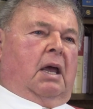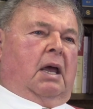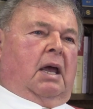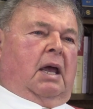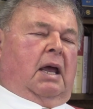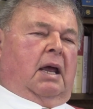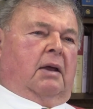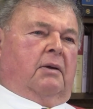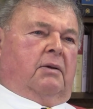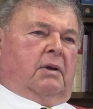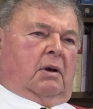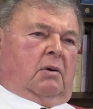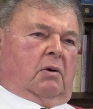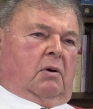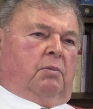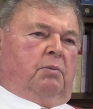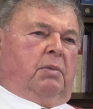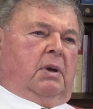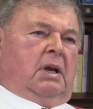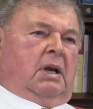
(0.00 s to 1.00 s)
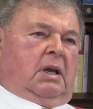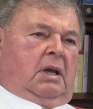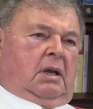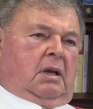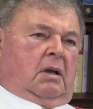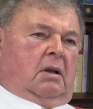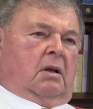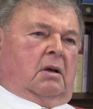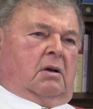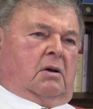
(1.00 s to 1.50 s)
and there were many
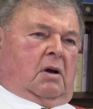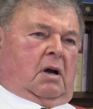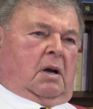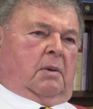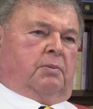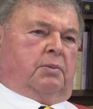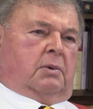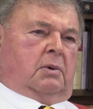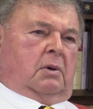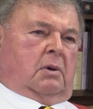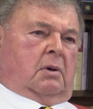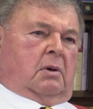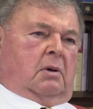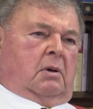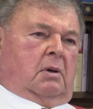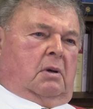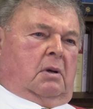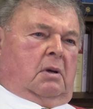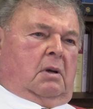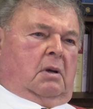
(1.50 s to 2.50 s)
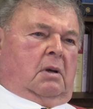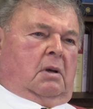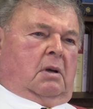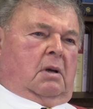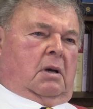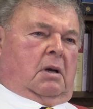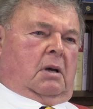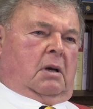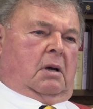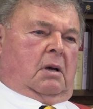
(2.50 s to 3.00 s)
helicopter
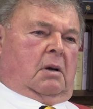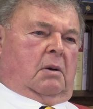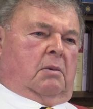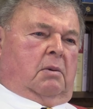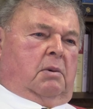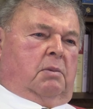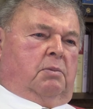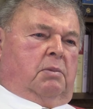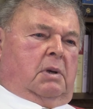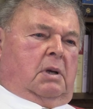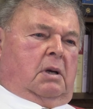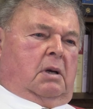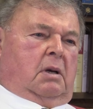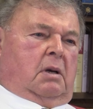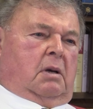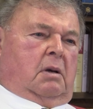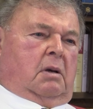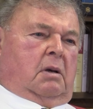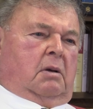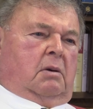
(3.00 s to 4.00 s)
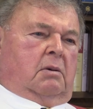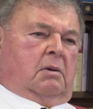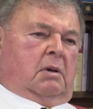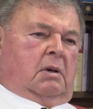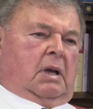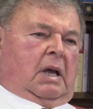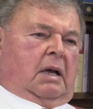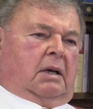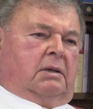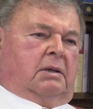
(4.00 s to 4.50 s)
uh, uh,
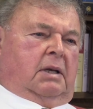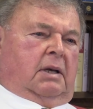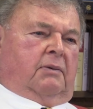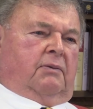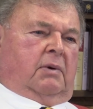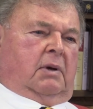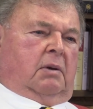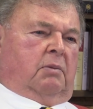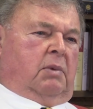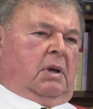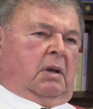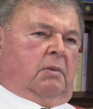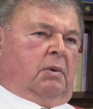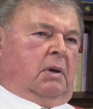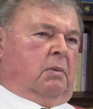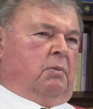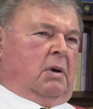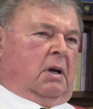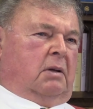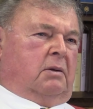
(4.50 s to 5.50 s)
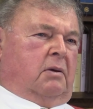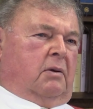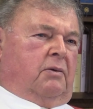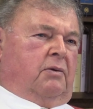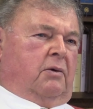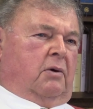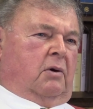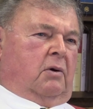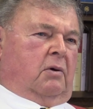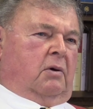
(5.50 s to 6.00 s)
activity maybe about the
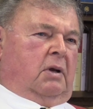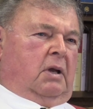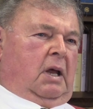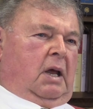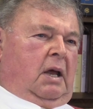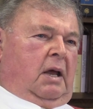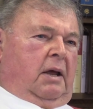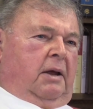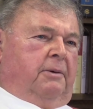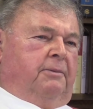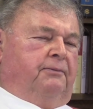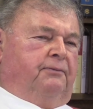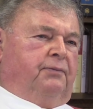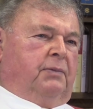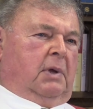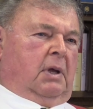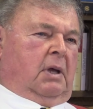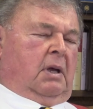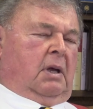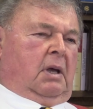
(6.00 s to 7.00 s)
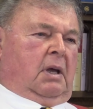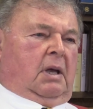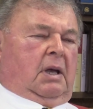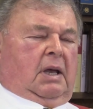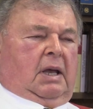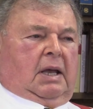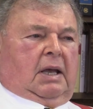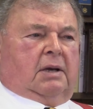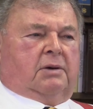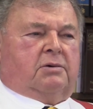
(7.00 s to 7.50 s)
third day.
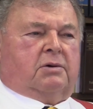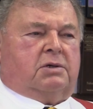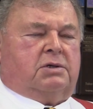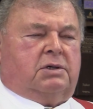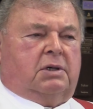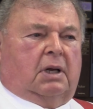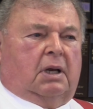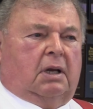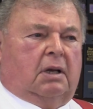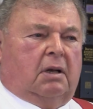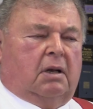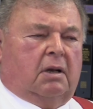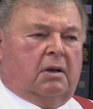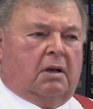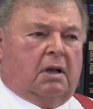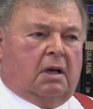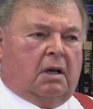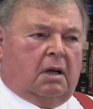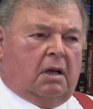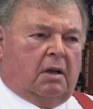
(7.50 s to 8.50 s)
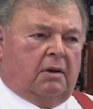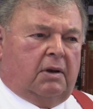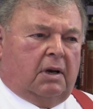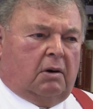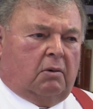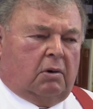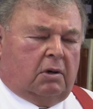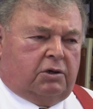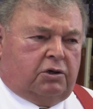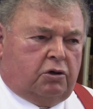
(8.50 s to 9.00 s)
Interesting, uh,
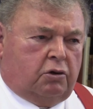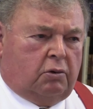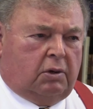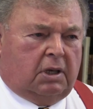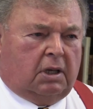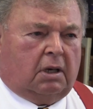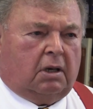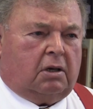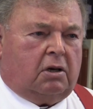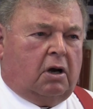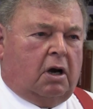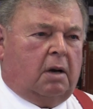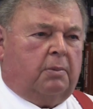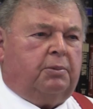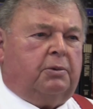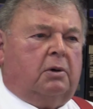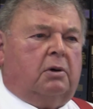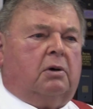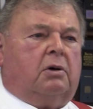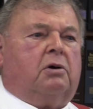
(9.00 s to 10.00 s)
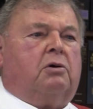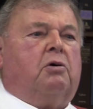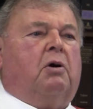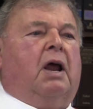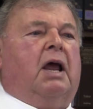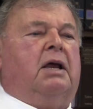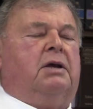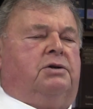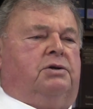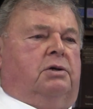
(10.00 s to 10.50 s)
there were two helicopter
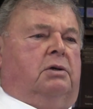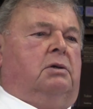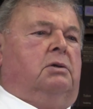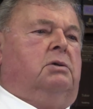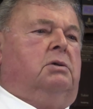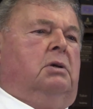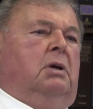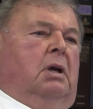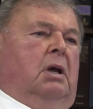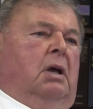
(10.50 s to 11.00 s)
crashes.